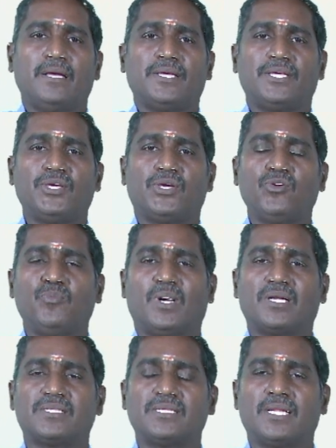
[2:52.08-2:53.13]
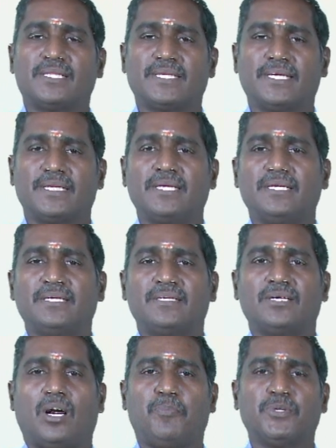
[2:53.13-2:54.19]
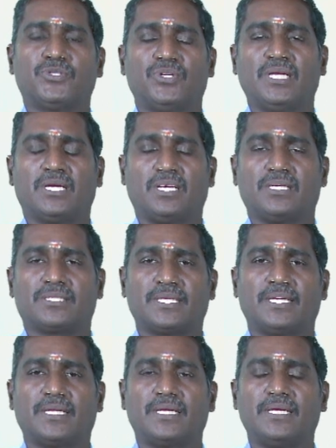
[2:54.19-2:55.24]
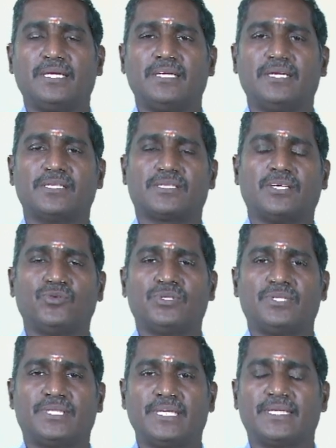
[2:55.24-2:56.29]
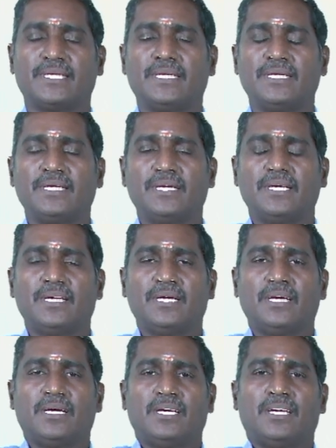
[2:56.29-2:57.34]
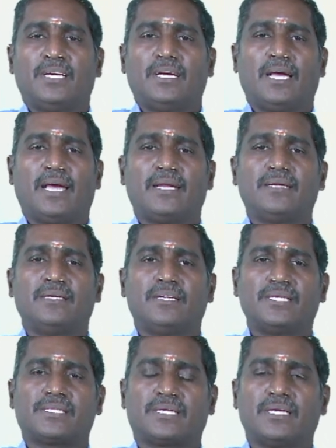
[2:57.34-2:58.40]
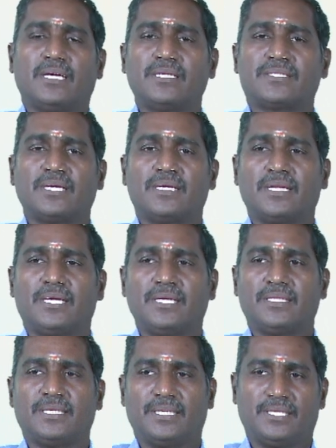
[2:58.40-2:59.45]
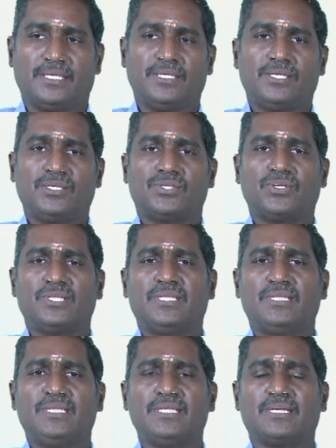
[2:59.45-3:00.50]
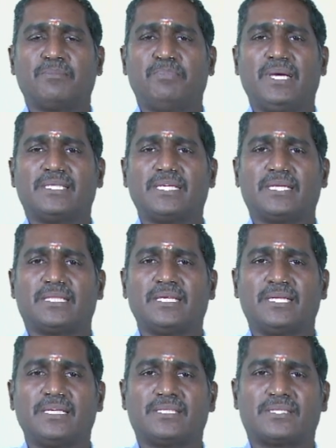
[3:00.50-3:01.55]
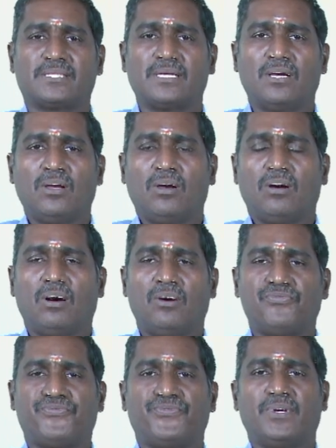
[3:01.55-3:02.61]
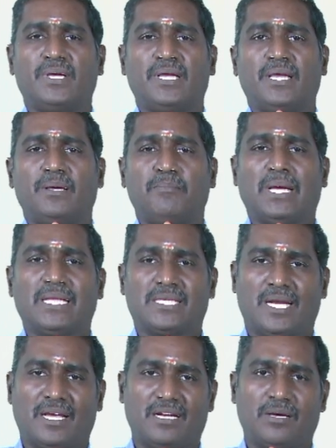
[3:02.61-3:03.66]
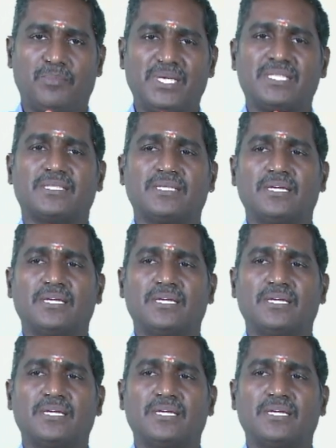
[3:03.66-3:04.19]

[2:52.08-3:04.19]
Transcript: EQ marginal theory, opportunity cost theory, discount theory, and risk and uncertainty theory. So these are basic theories of Managerial Economics,